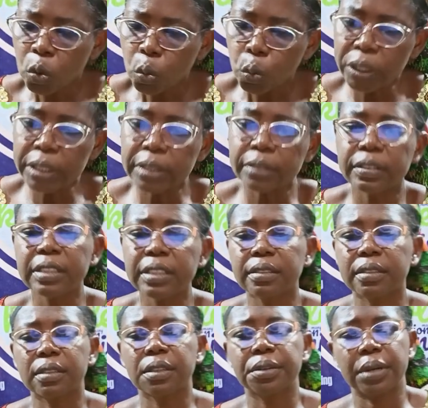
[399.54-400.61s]
Will
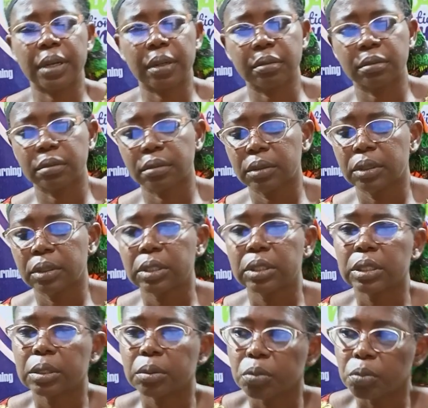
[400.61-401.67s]
this cereal,
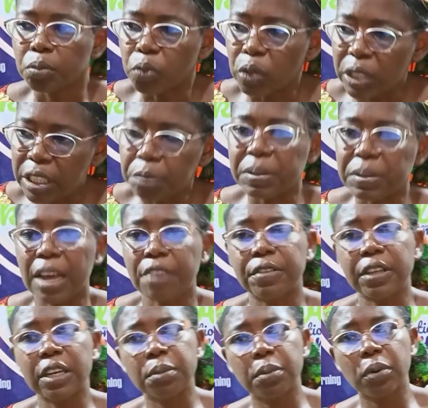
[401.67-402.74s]
will it be
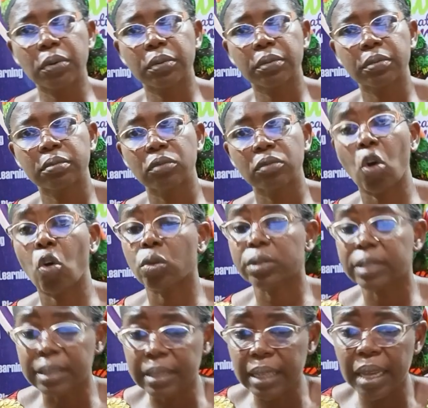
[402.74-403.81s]
available all
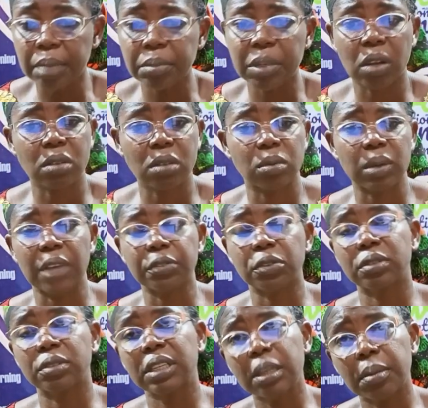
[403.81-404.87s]
the time? Because we have
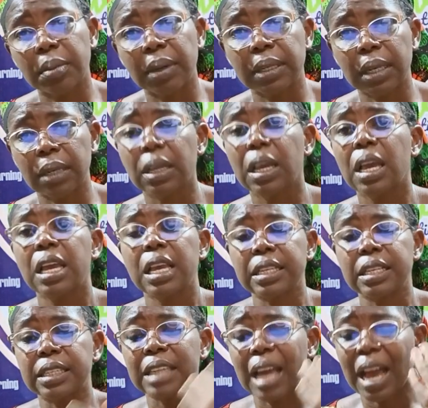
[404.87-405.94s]
to think about that.
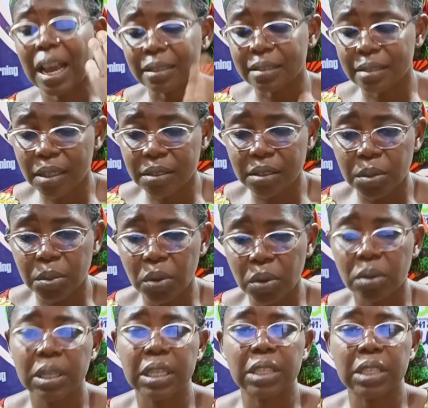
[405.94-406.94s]
Is it accessible?